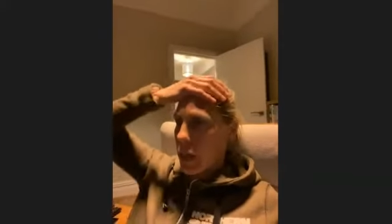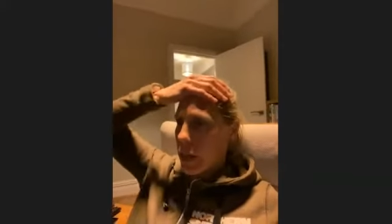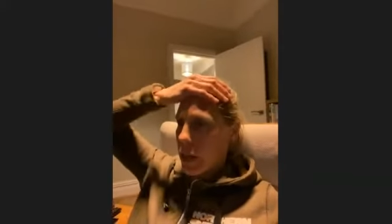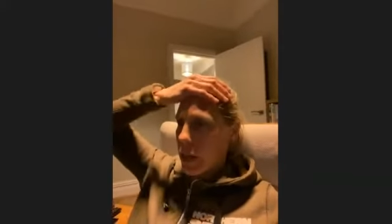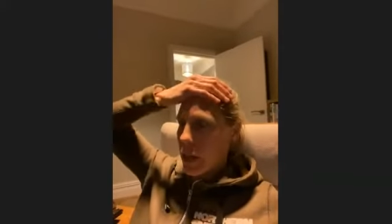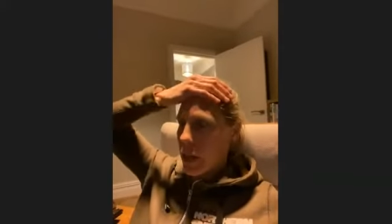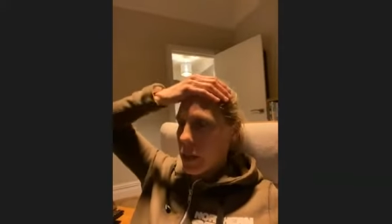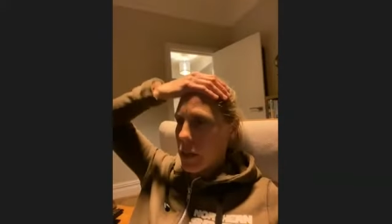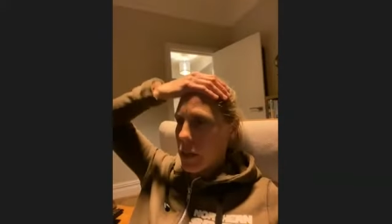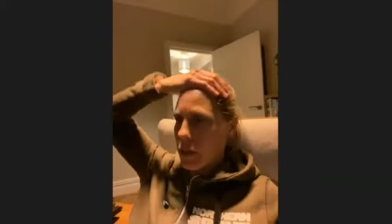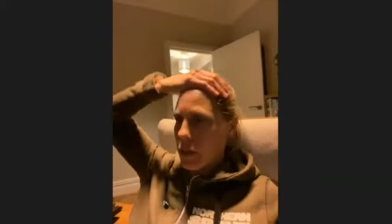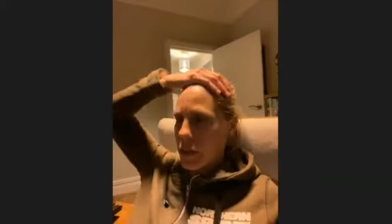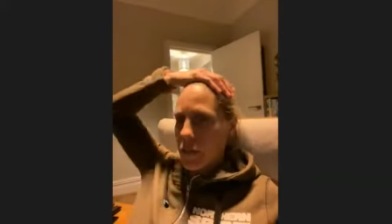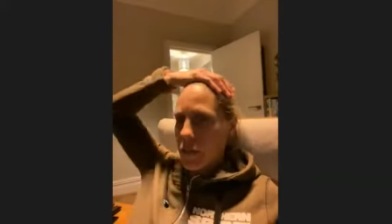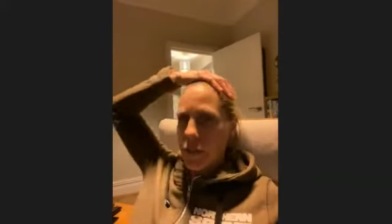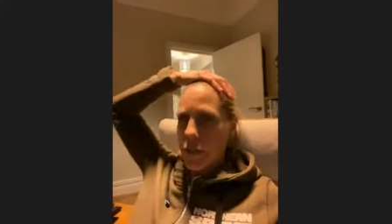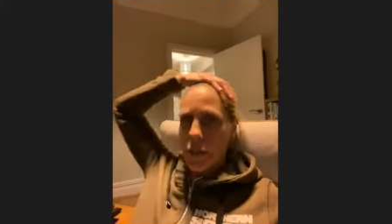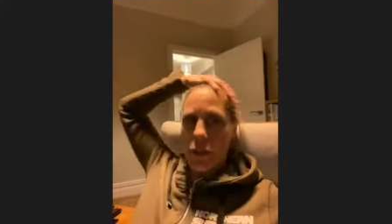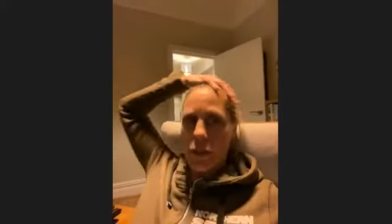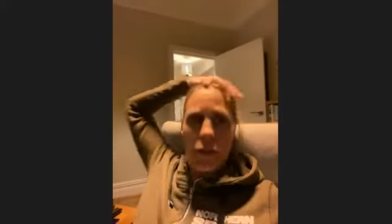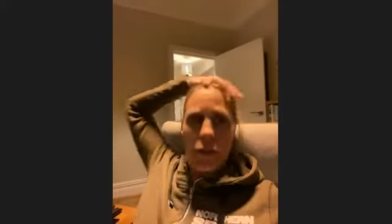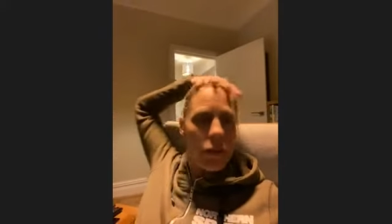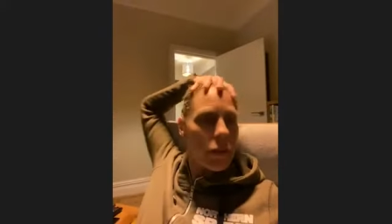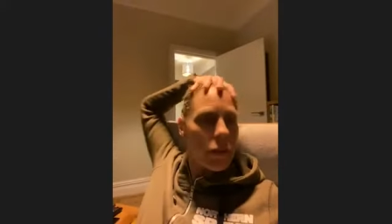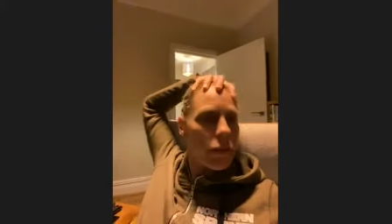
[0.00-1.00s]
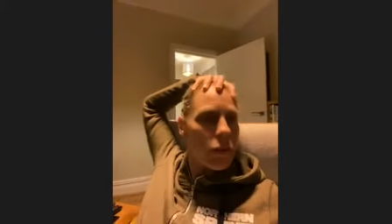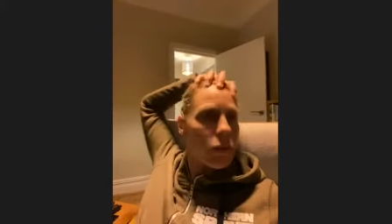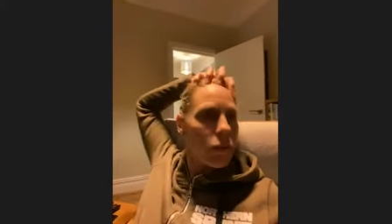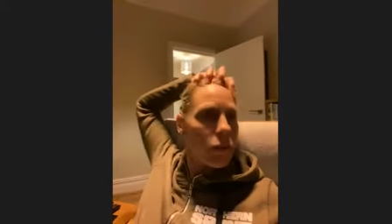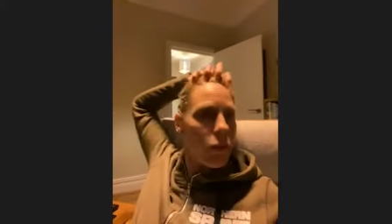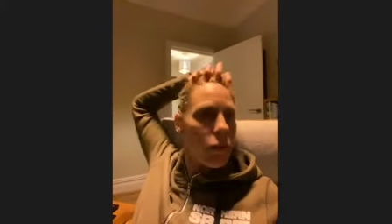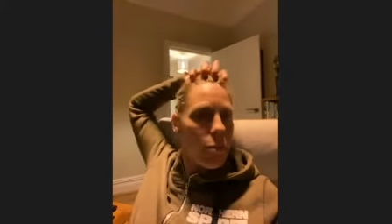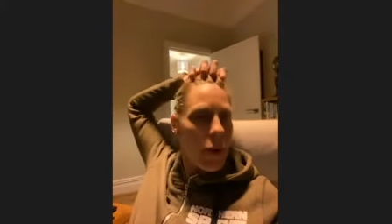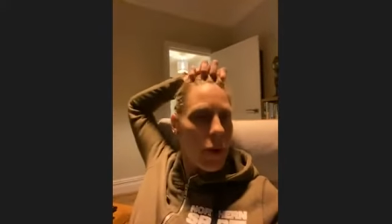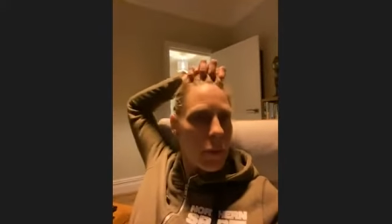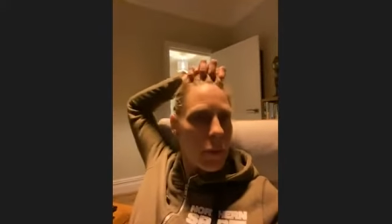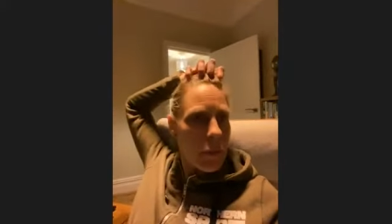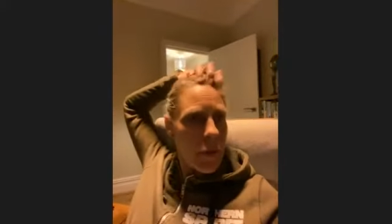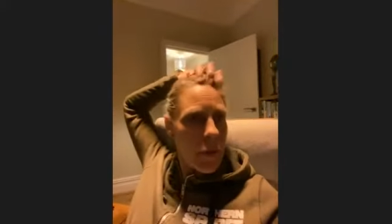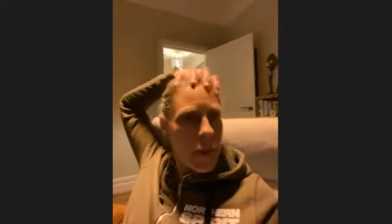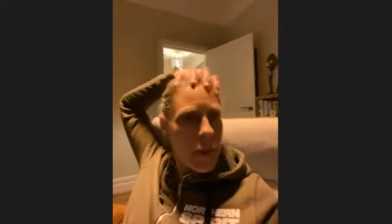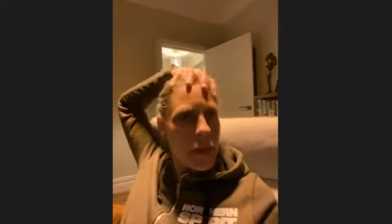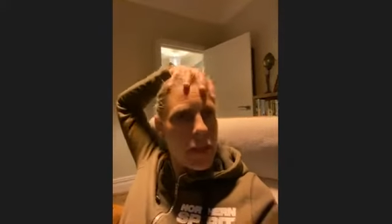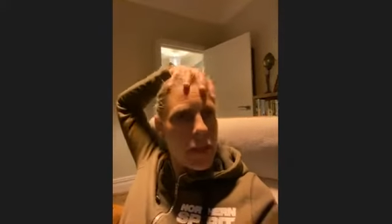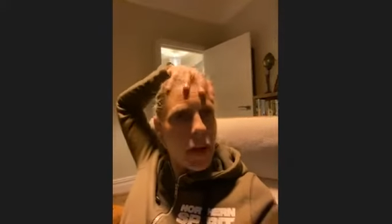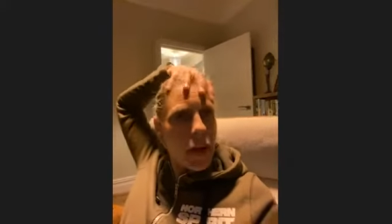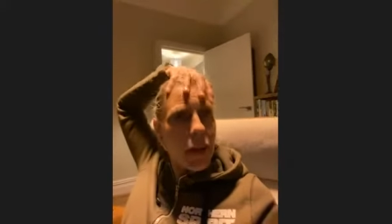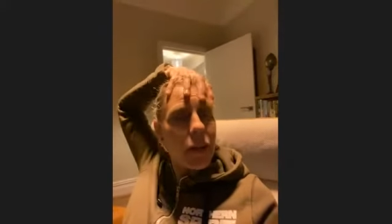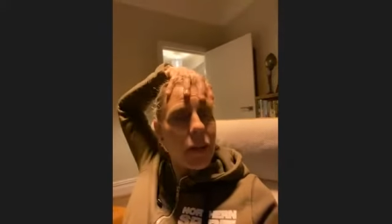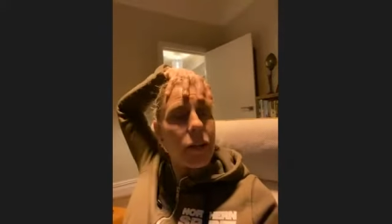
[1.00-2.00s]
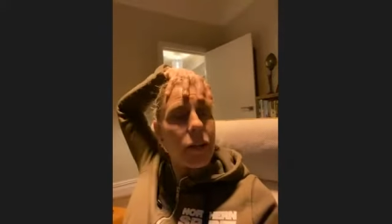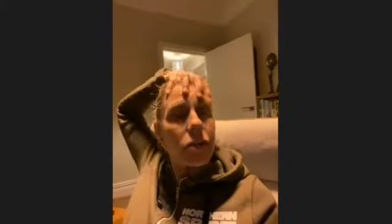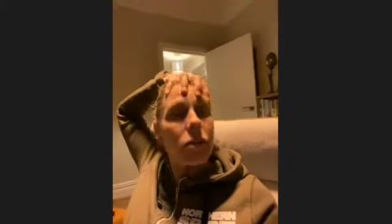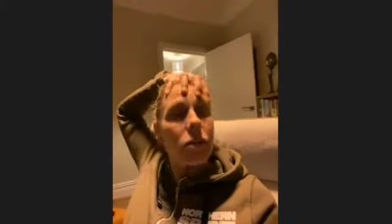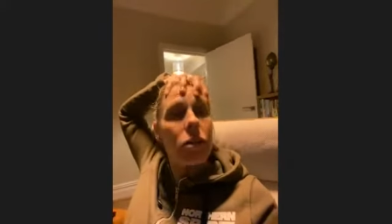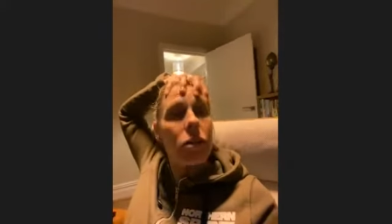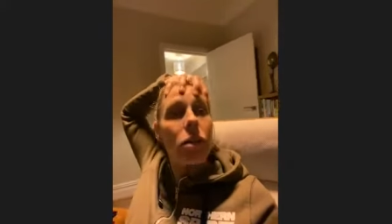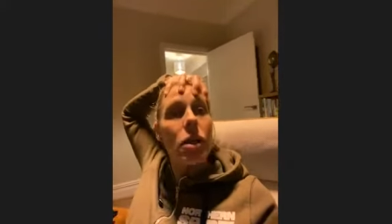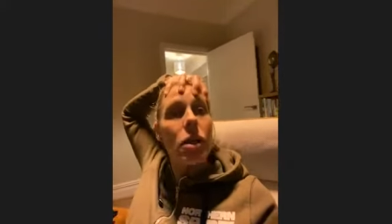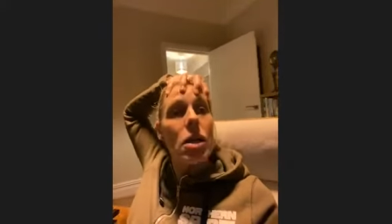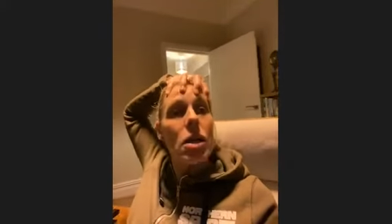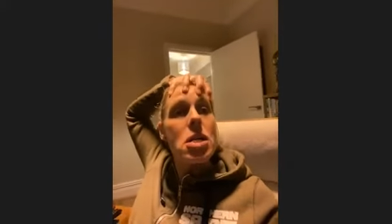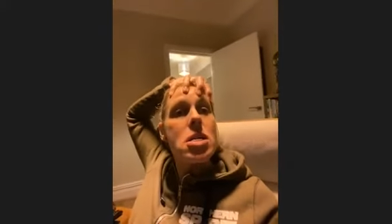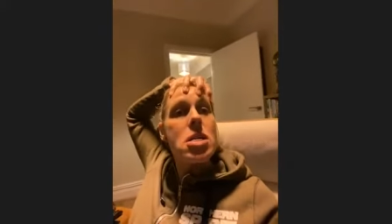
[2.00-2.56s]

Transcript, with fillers: I, I don't even remember the title.